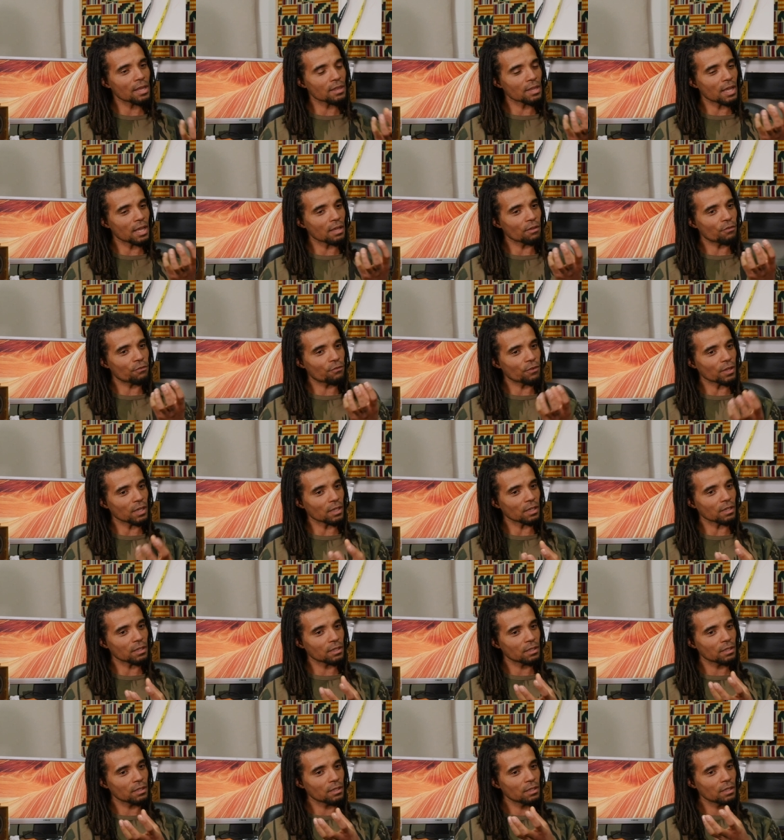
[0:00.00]
they
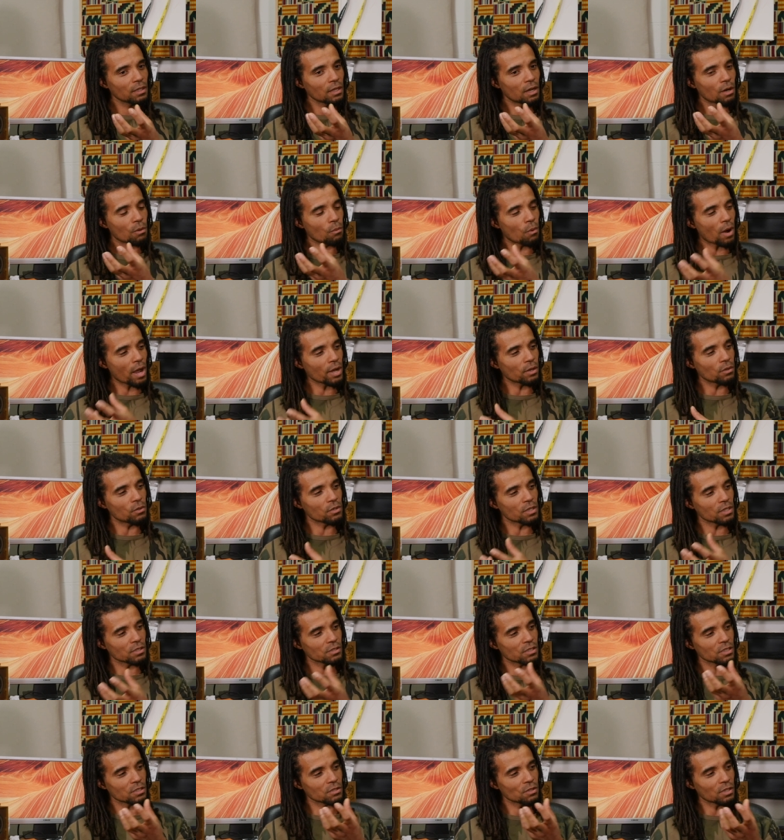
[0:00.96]
think a white
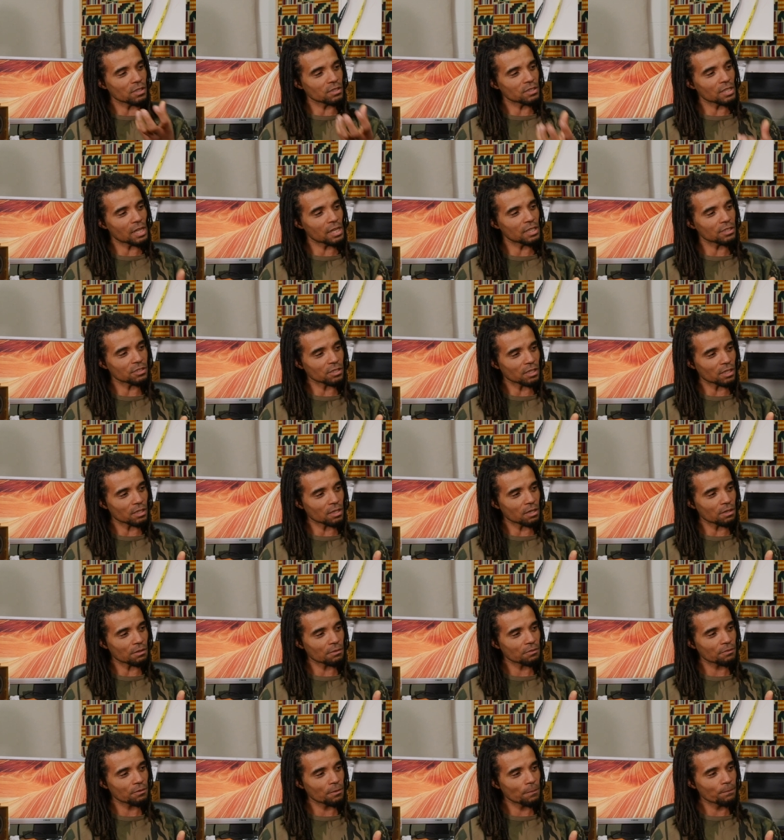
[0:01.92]
audience is not intelligent
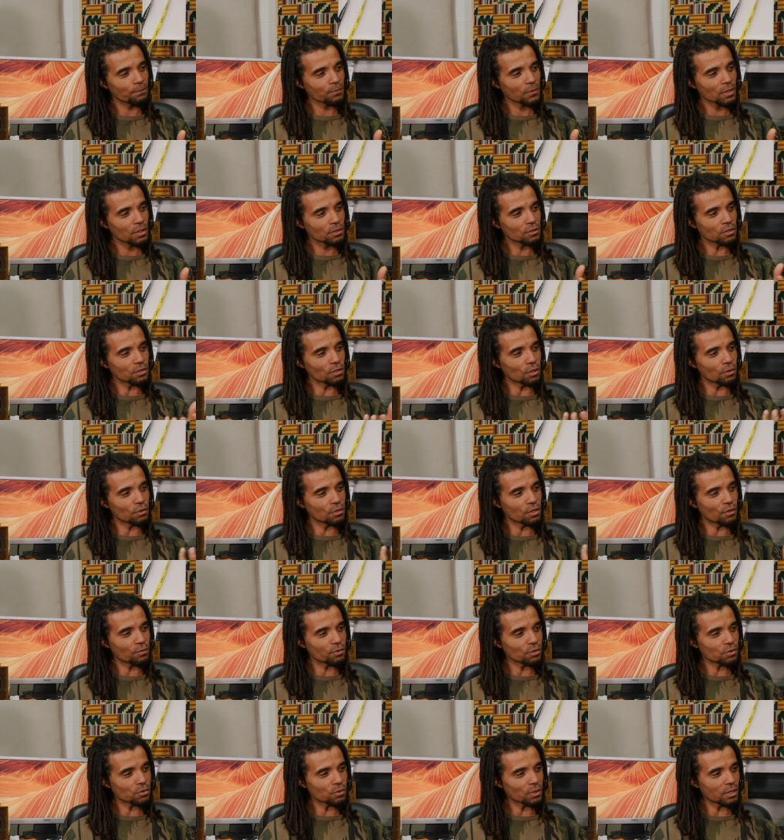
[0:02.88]
enough to know the
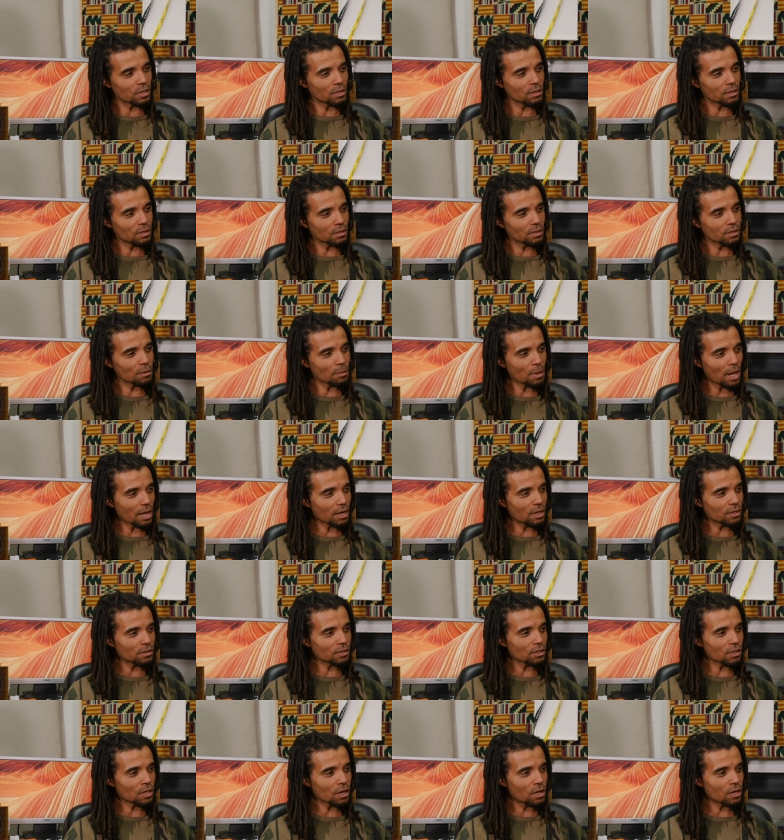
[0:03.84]
difference between the black
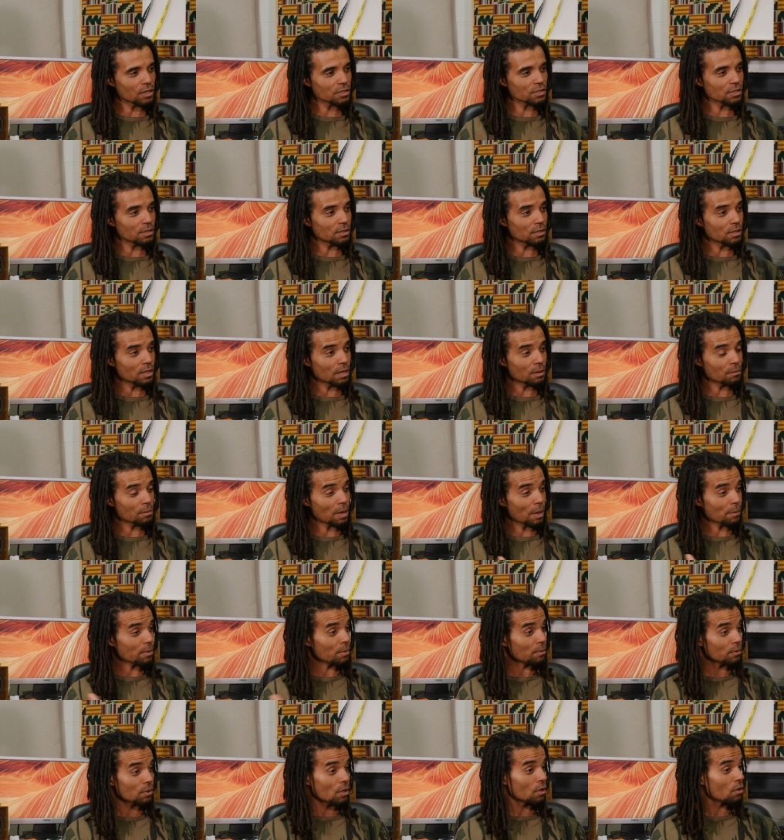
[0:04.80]
underclass and, and black
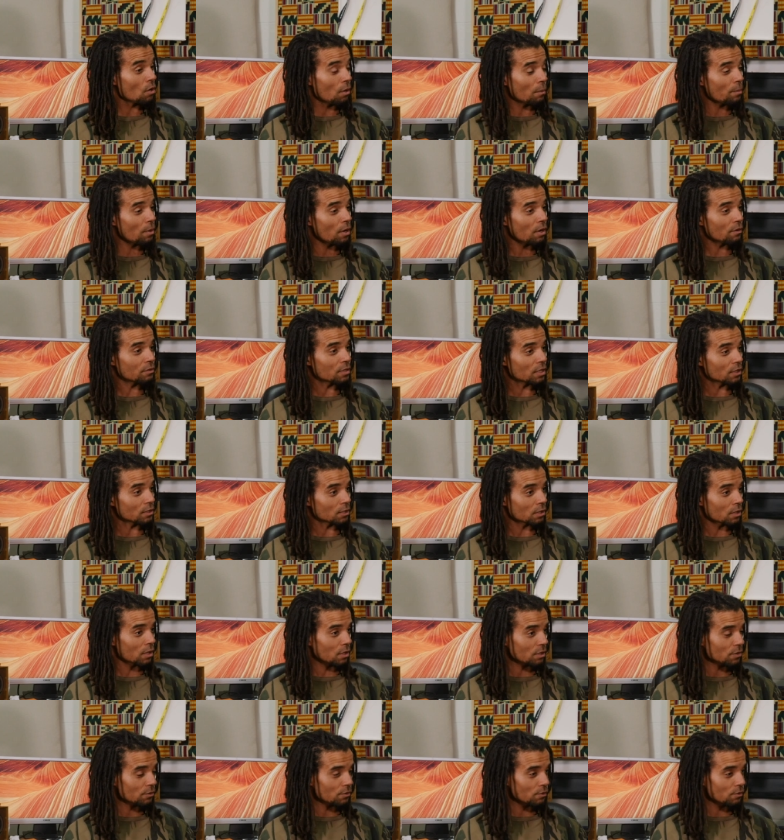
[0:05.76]
people that are not part of the underclass,